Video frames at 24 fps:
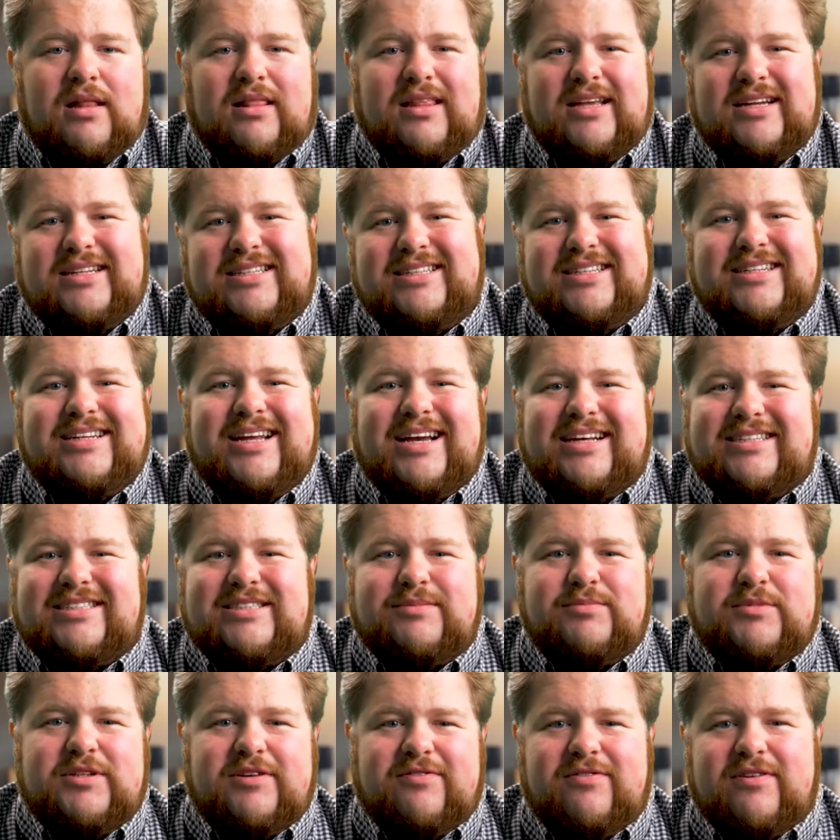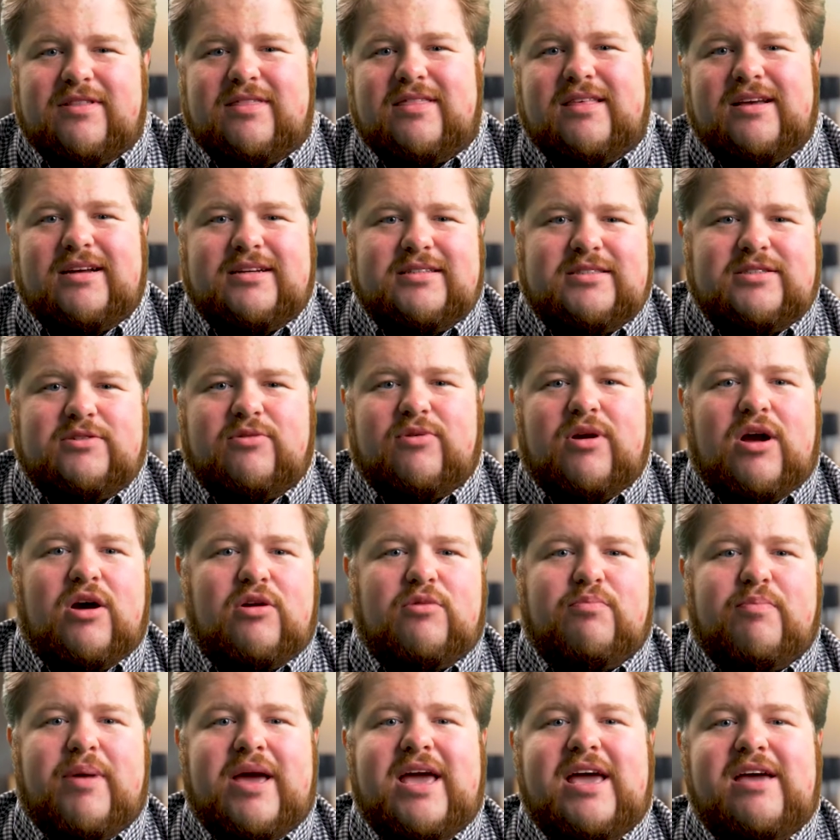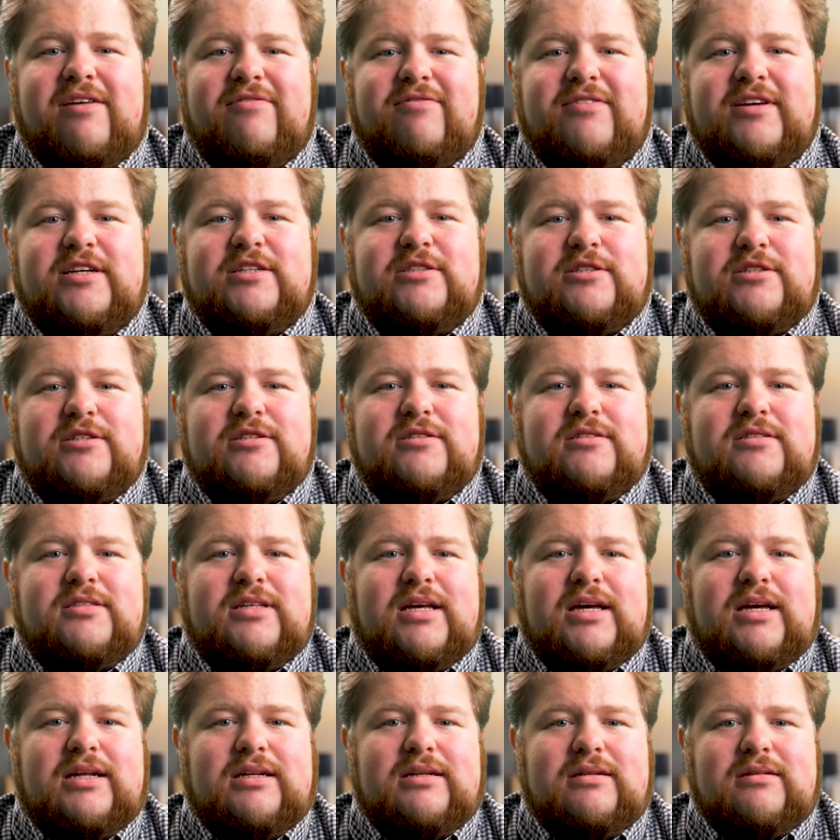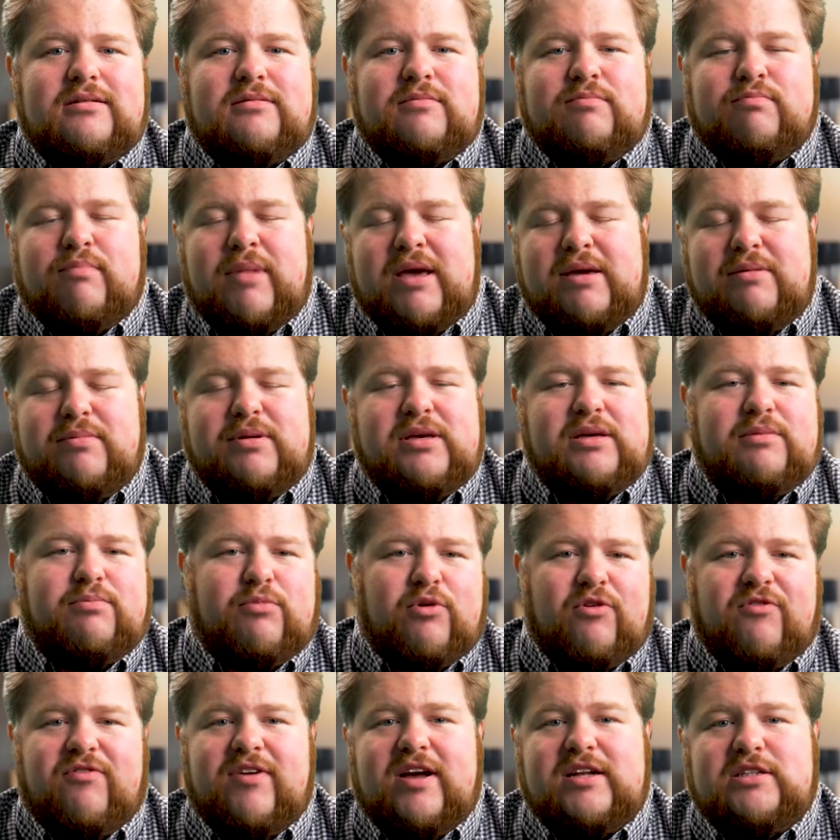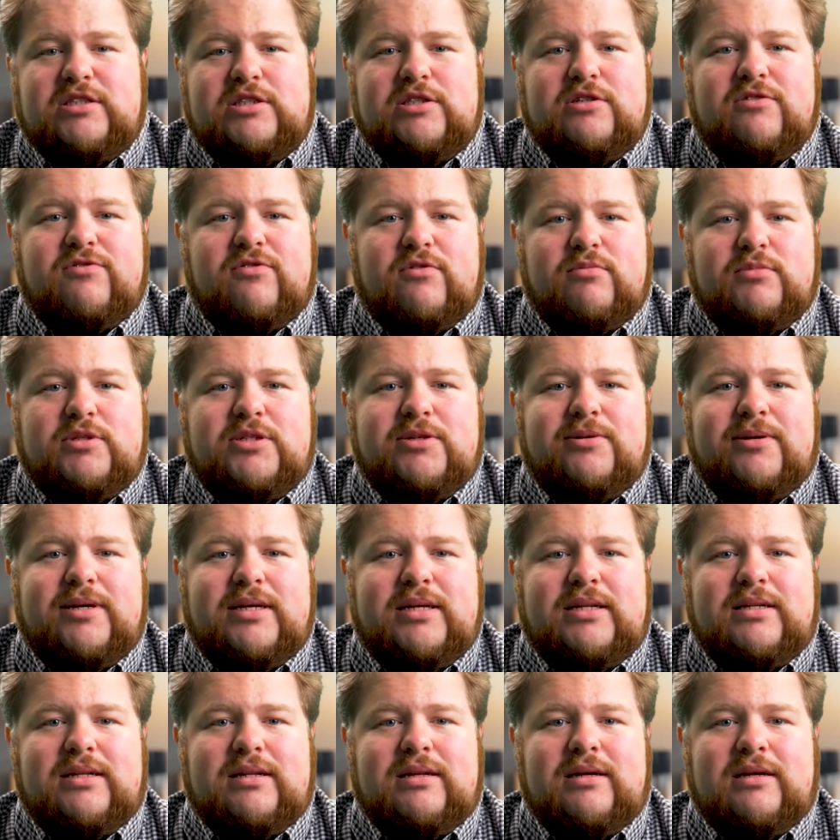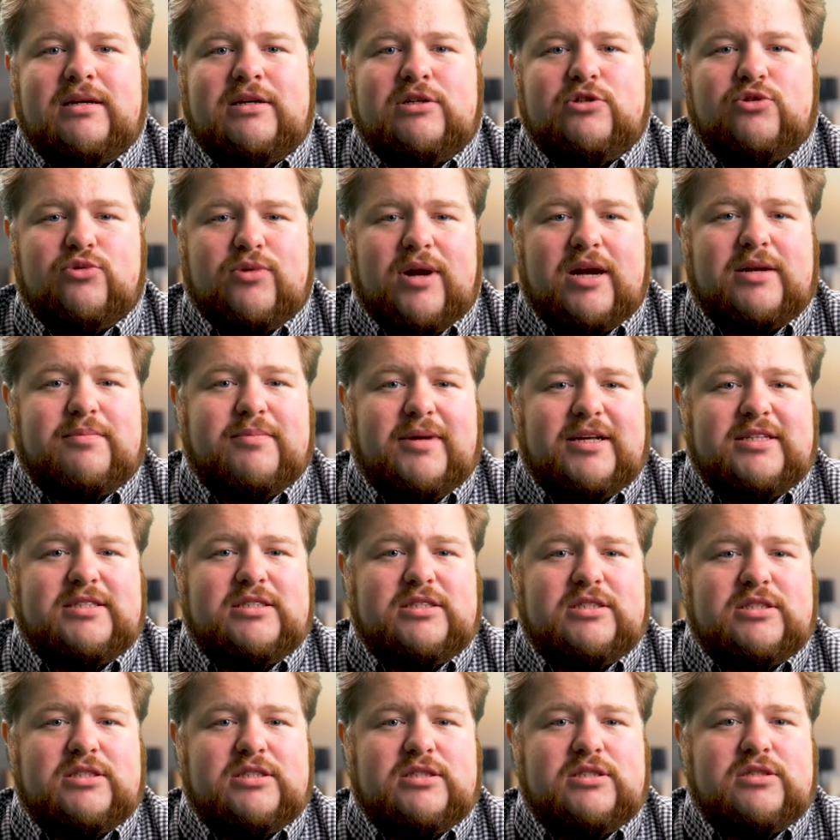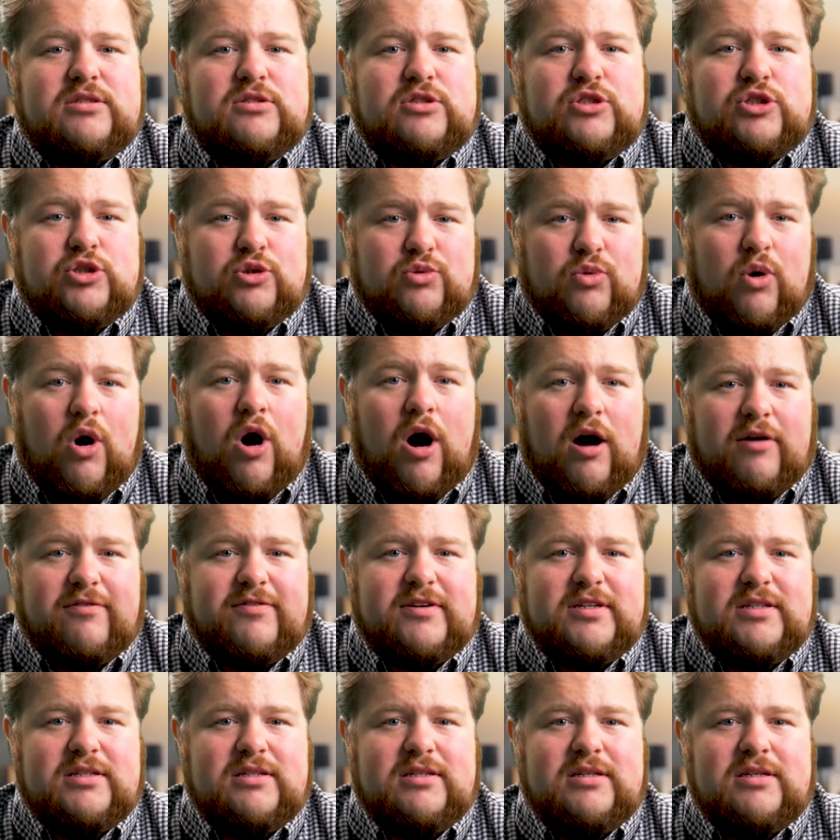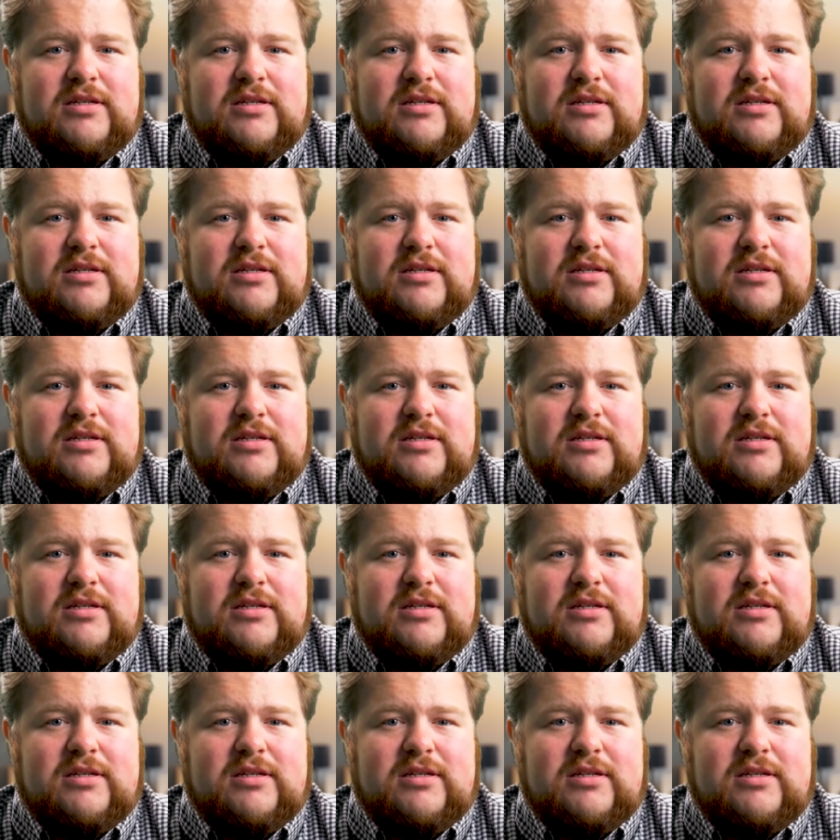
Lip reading: LinkedIn has some different things around pay features that maybe prevent you from doing direct messages too often.